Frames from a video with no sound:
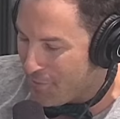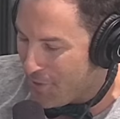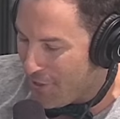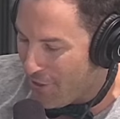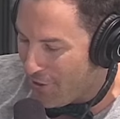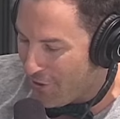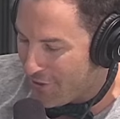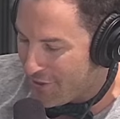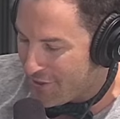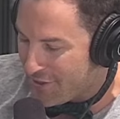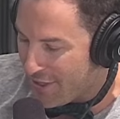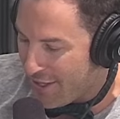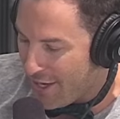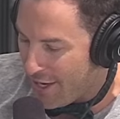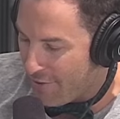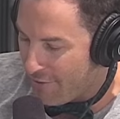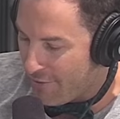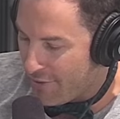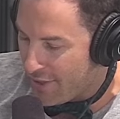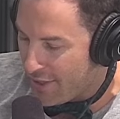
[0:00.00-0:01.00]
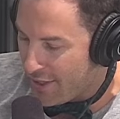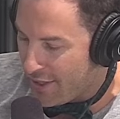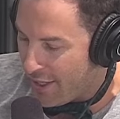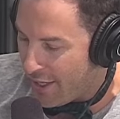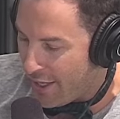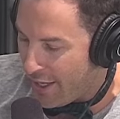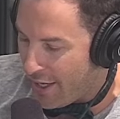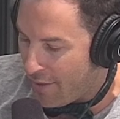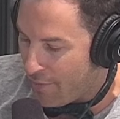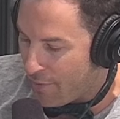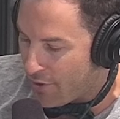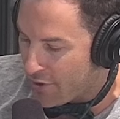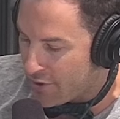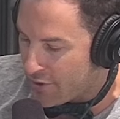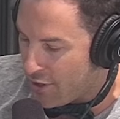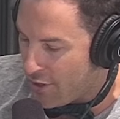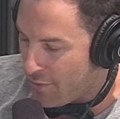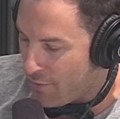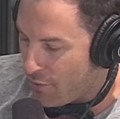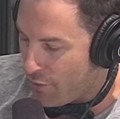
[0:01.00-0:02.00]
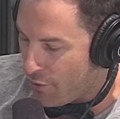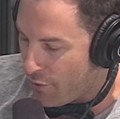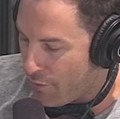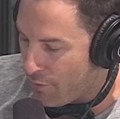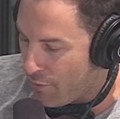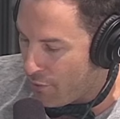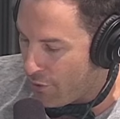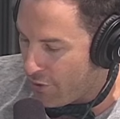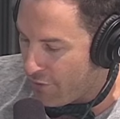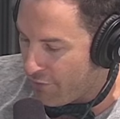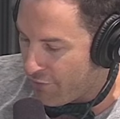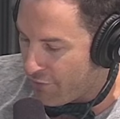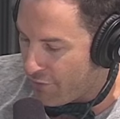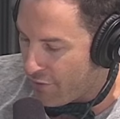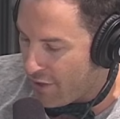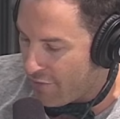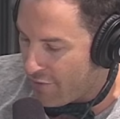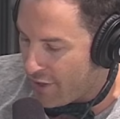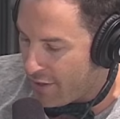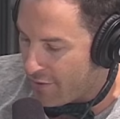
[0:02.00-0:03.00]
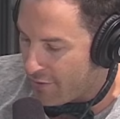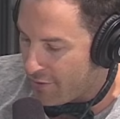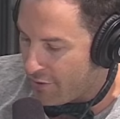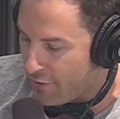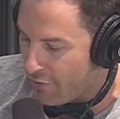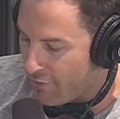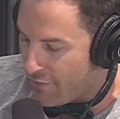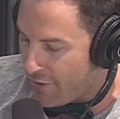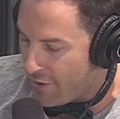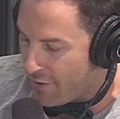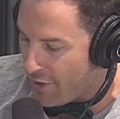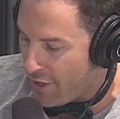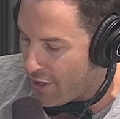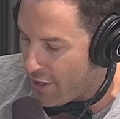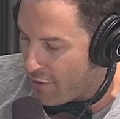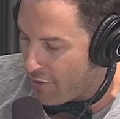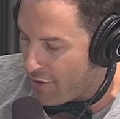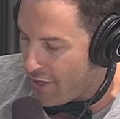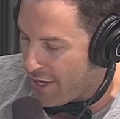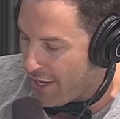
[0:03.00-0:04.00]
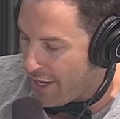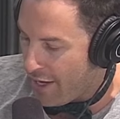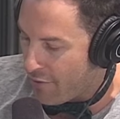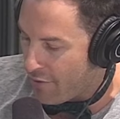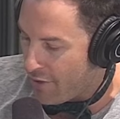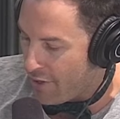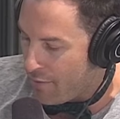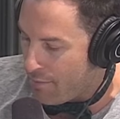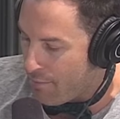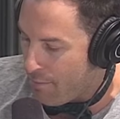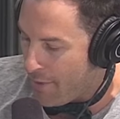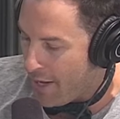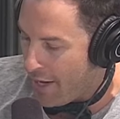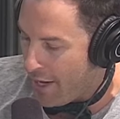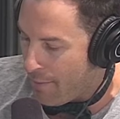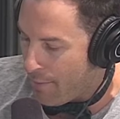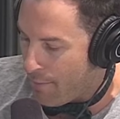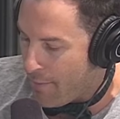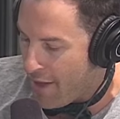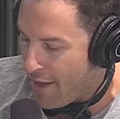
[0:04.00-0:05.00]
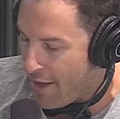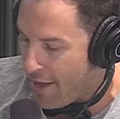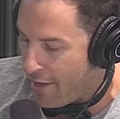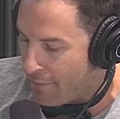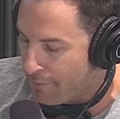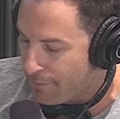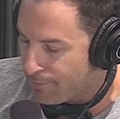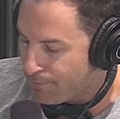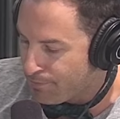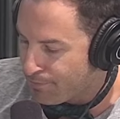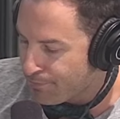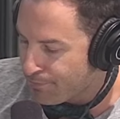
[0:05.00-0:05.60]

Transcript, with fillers: to be honest, I don't really care because I'm your boy forever, your very own hairy man bear.